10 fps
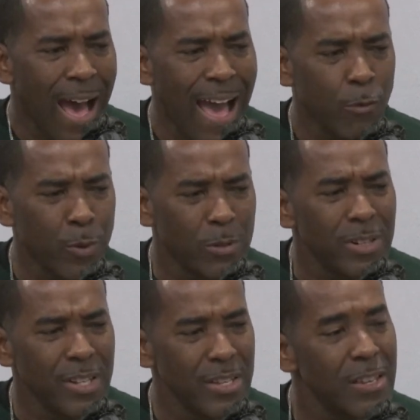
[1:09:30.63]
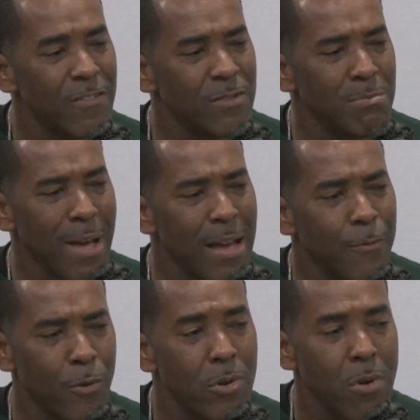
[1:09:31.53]
I will lift my
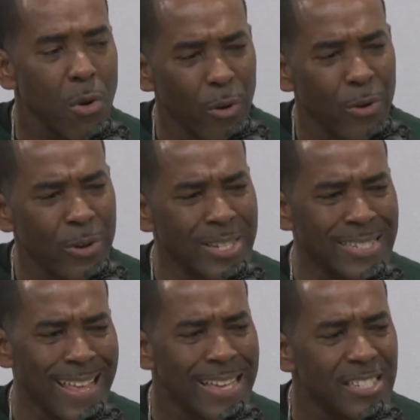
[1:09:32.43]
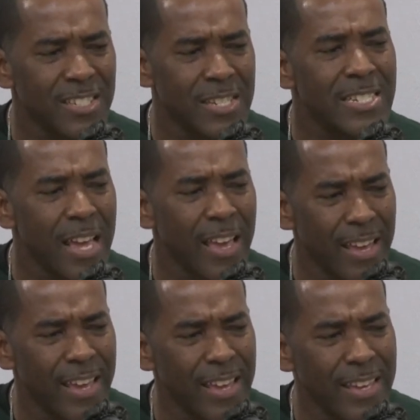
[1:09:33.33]
voice and
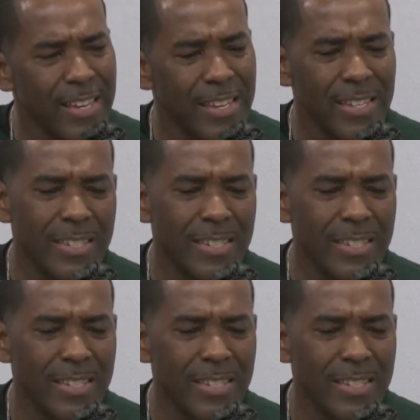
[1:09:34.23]
sing.